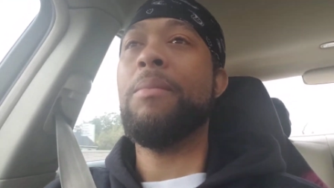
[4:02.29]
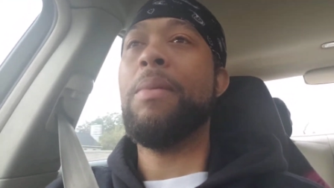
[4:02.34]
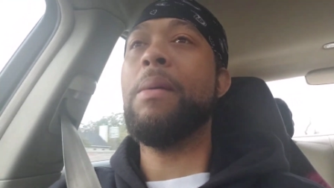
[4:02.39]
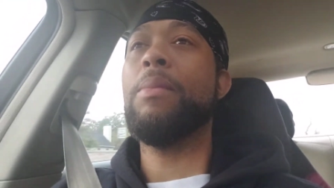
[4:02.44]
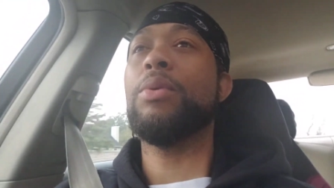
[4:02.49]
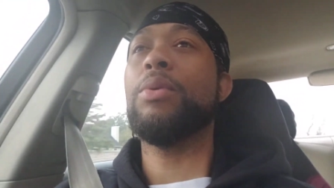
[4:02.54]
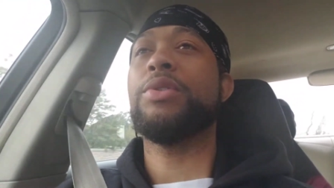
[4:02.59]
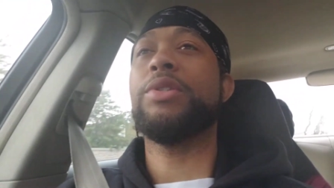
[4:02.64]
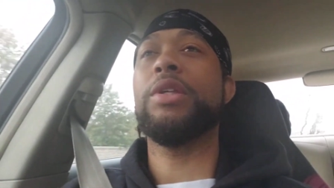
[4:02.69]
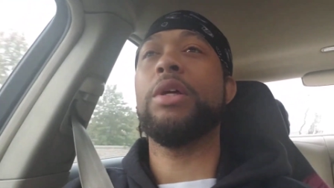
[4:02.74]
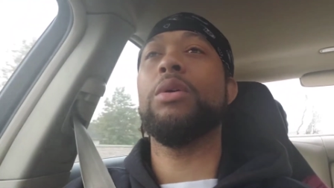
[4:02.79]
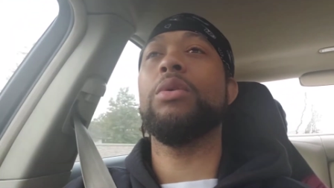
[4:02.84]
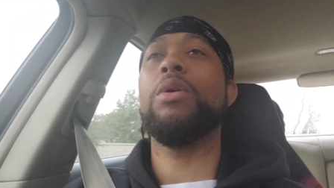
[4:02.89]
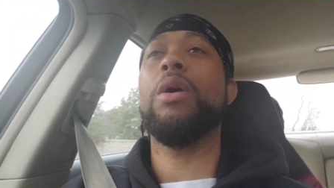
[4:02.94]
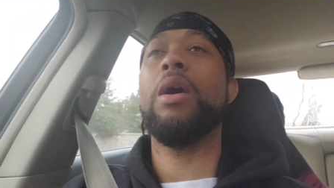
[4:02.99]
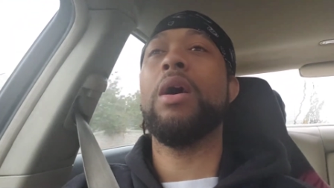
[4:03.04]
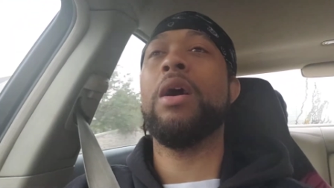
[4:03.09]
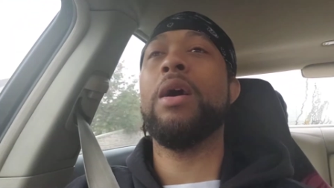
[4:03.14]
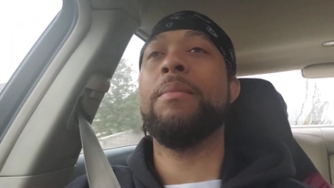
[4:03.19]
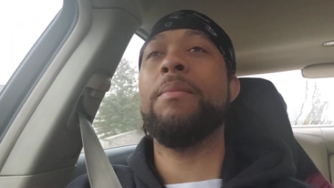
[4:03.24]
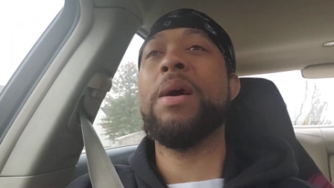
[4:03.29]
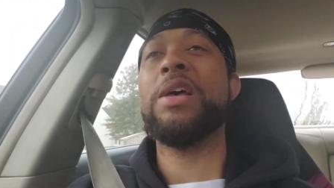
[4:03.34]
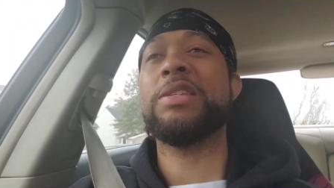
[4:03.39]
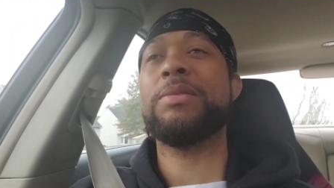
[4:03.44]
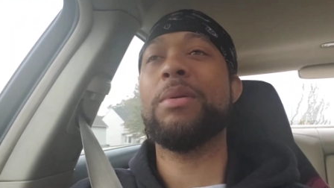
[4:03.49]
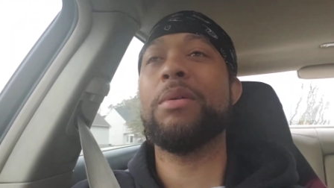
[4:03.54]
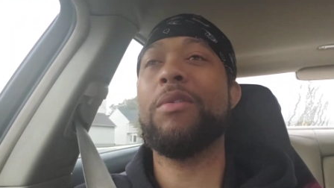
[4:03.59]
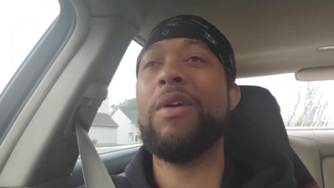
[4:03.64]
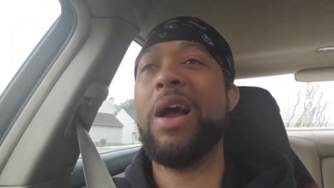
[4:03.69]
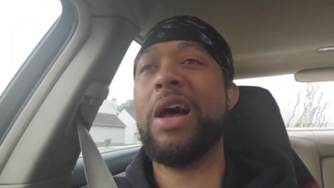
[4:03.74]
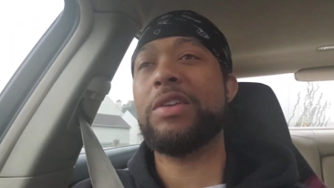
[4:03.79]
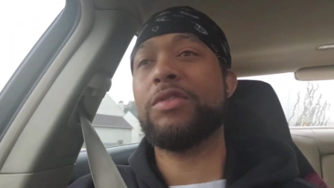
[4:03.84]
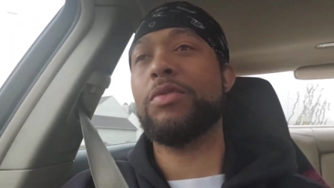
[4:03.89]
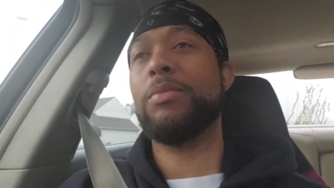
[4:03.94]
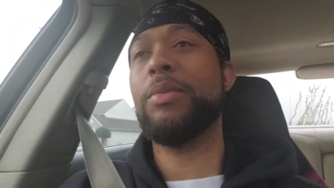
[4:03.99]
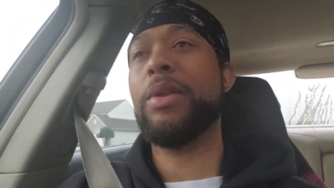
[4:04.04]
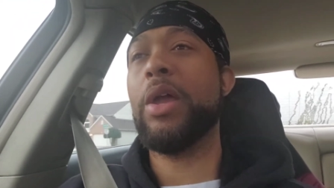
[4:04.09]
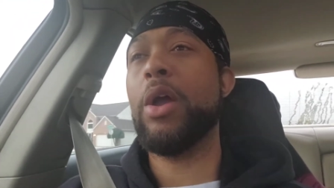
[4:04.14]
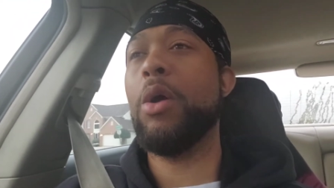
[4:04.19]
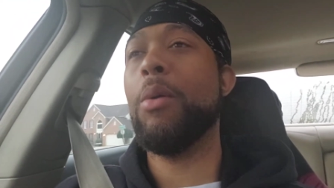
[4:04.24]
People still mesmerized from the